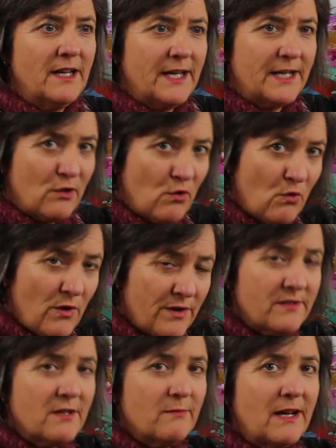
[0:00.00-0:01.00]
at a
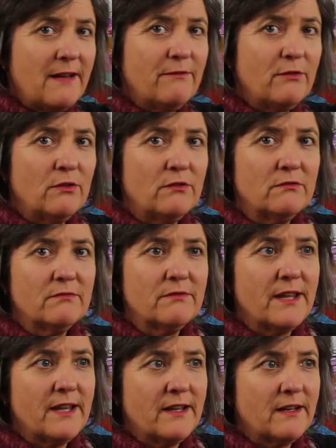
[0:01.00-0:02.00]
quantum level
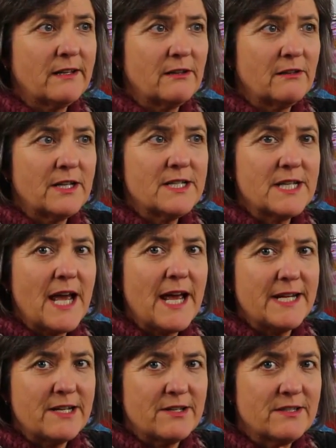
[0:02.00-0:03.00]
they're little
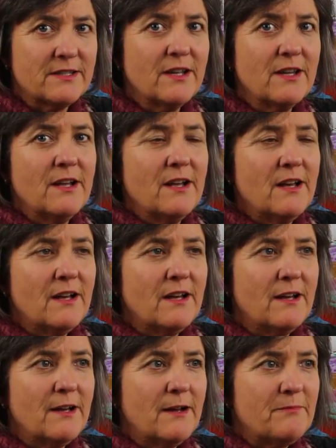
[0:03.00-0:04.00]
containers
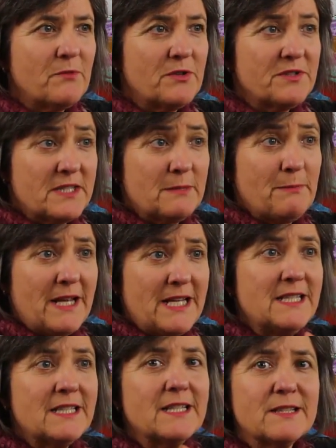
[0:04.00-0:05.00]
or
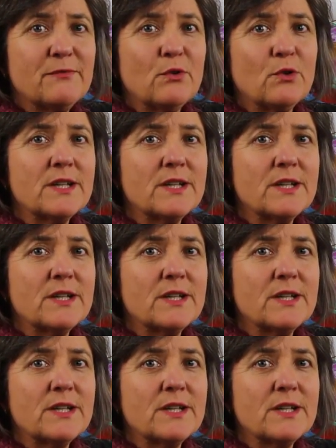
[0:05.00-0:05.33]
spaces for